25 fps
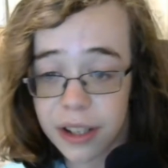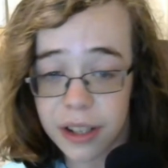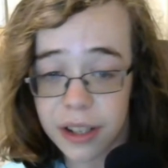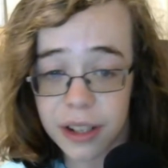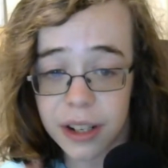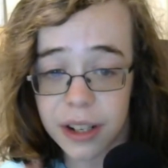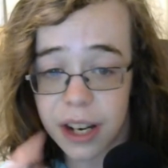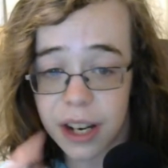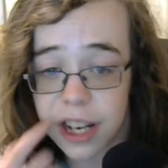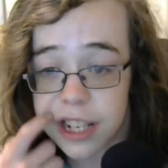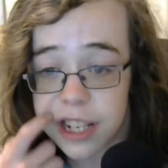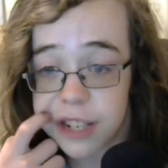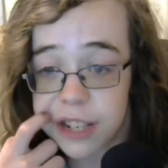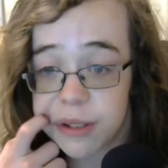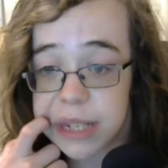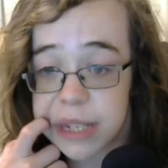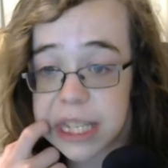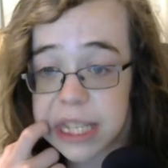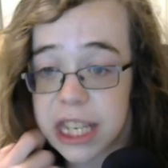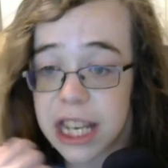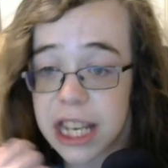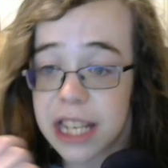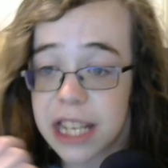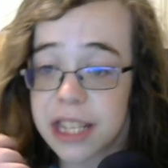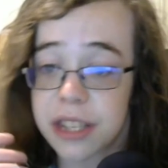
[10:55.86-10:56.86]
Also, he
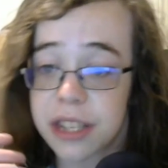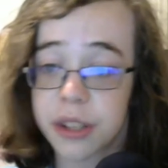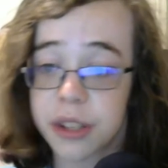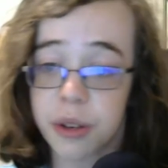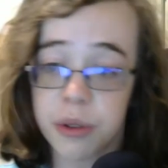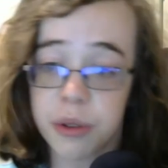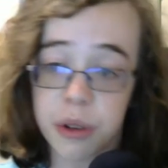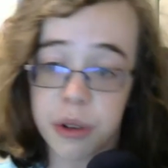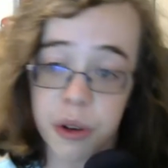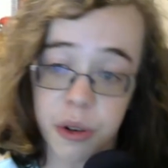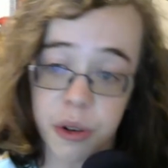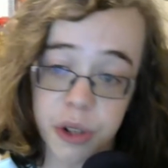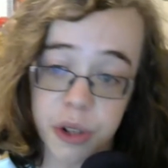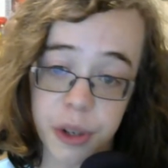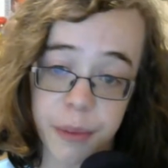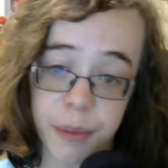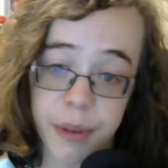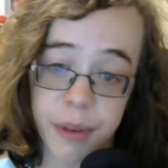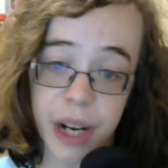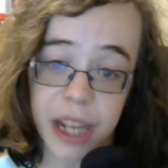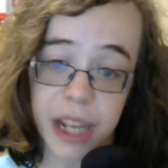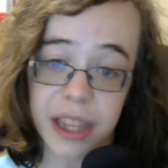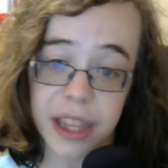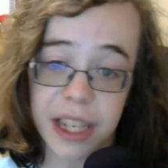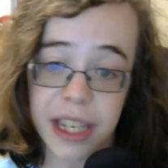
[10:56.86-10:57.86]
says, "Don't hold your
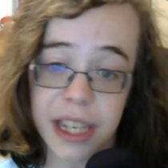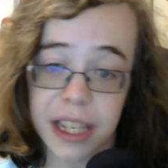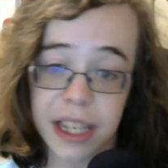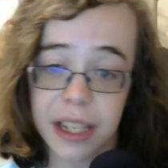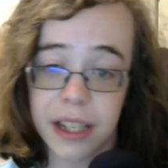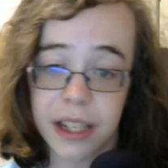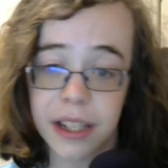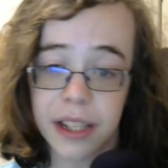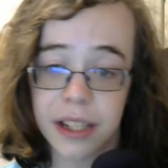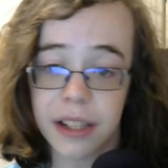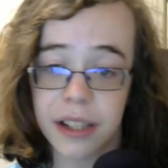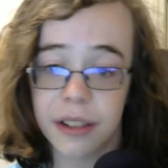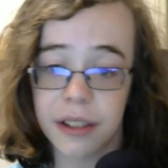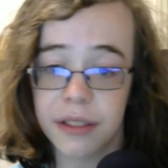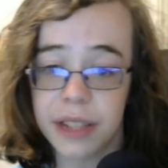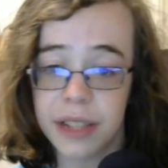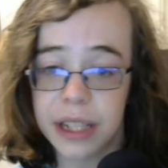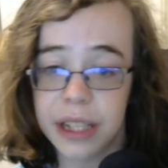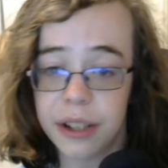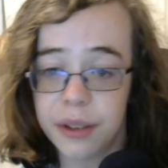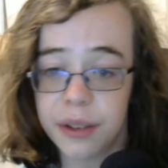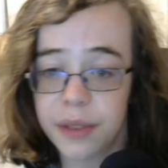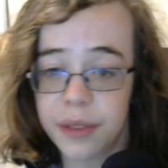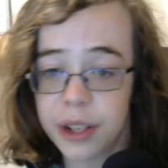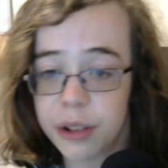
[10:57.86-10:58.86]
breath, kid," to the
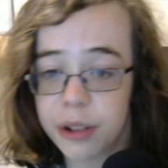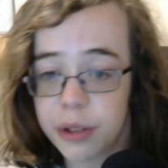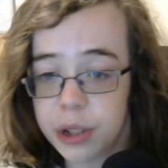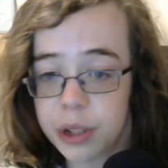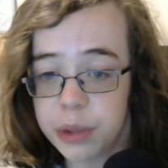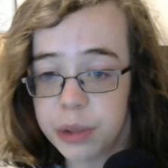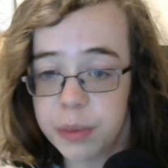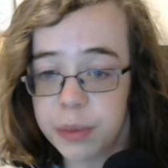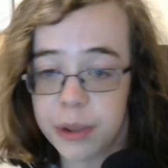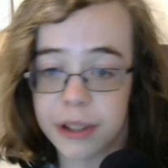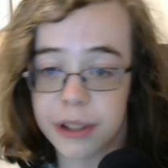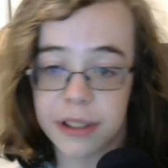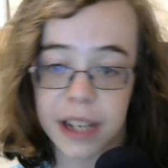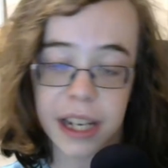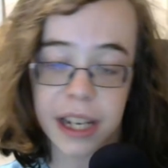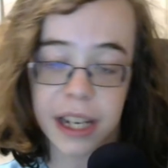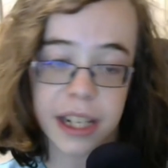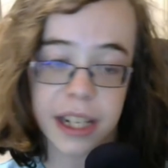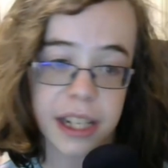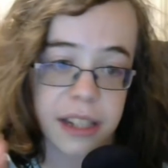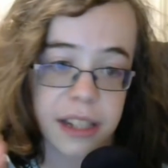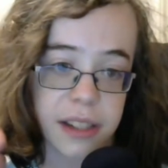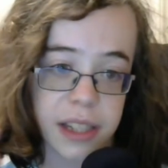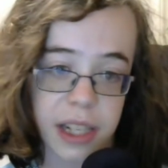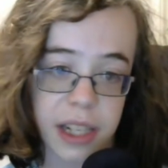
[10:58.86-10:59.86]
leader of the group, a line
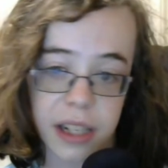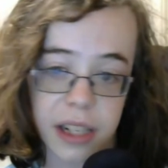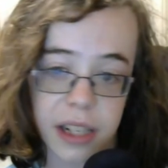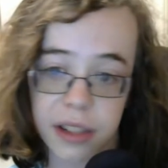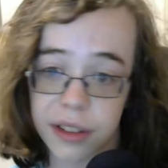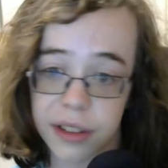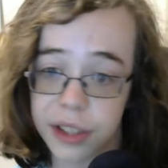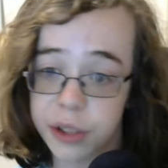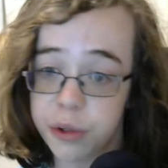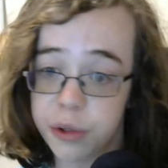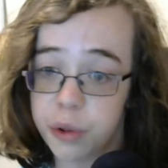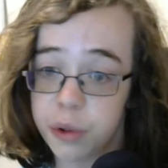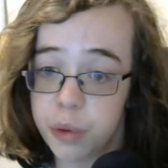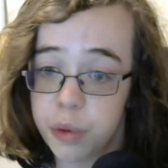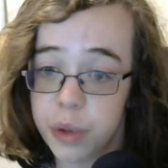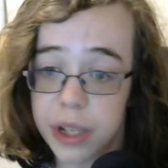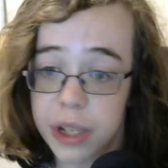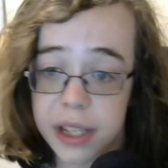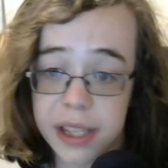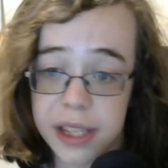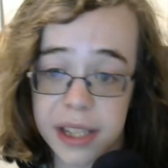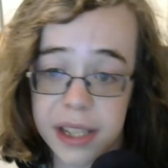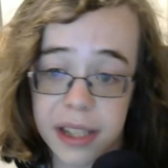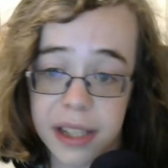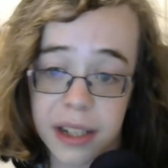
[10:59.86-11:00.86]
he said to Luke
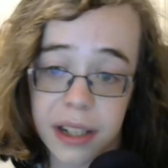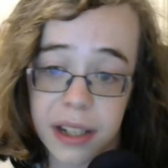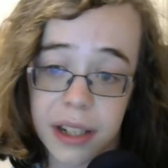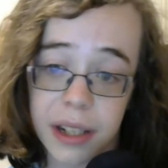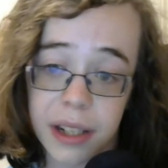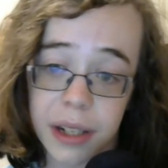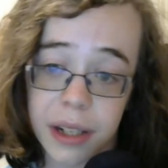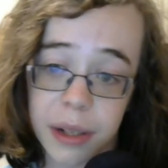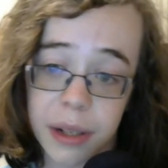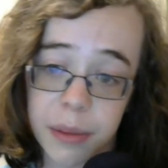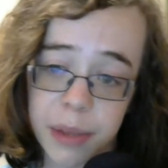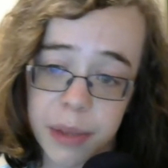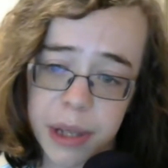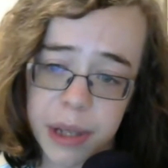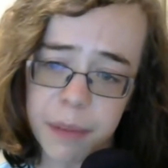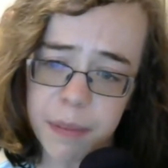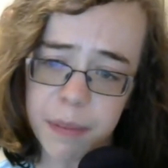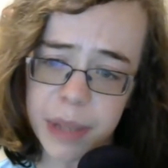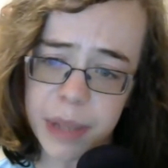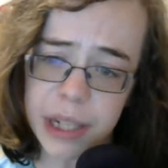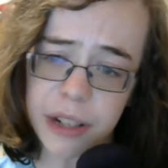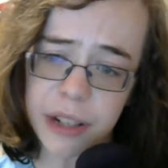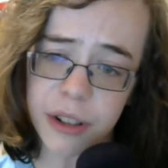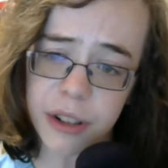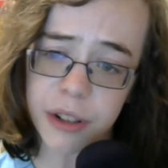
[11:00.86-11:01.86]
once. But the
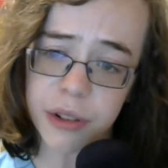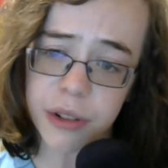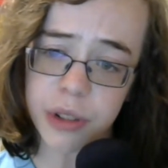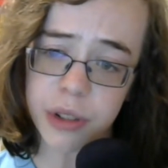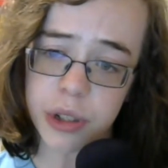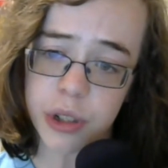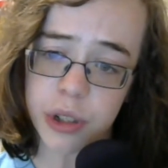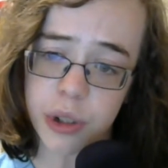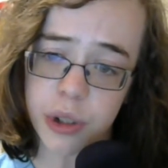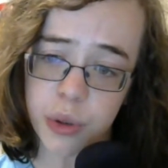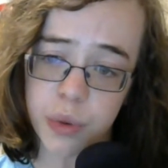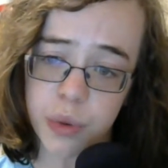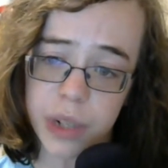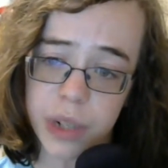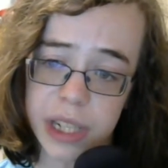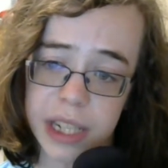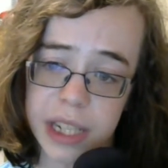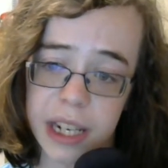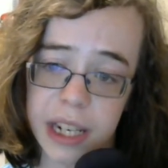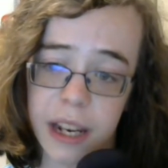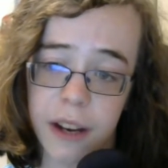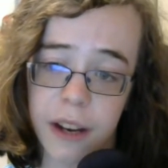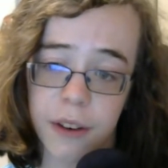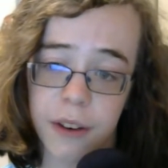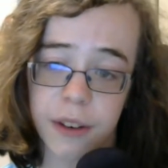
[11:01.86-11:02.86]
bigger twist
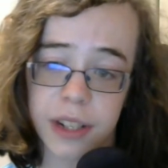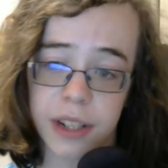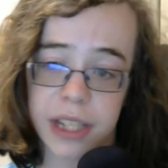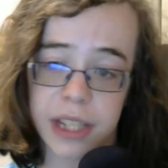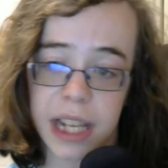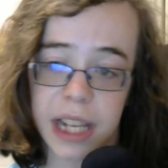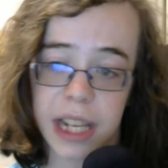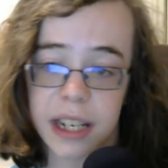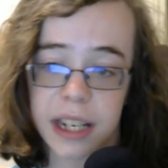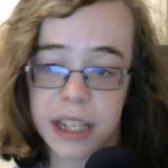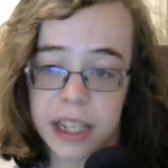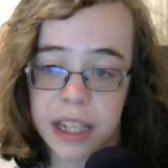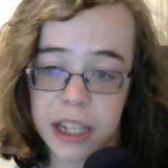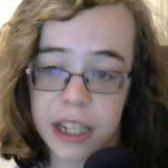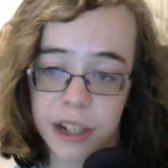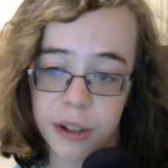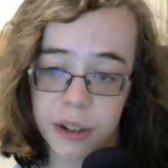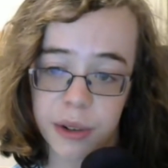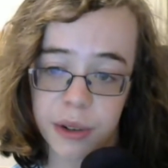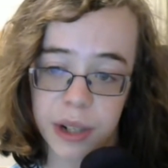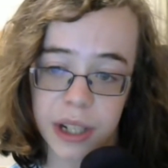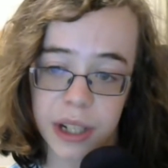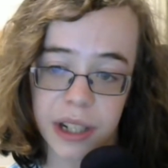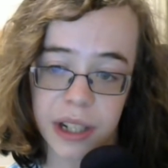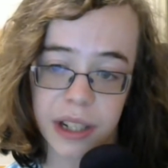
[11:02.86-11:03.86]
here is that
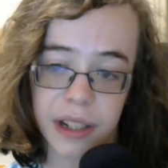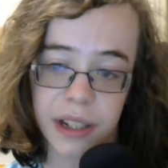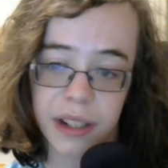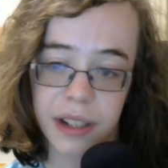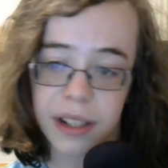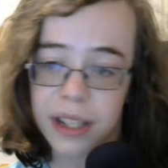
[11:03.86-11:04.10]
Kira,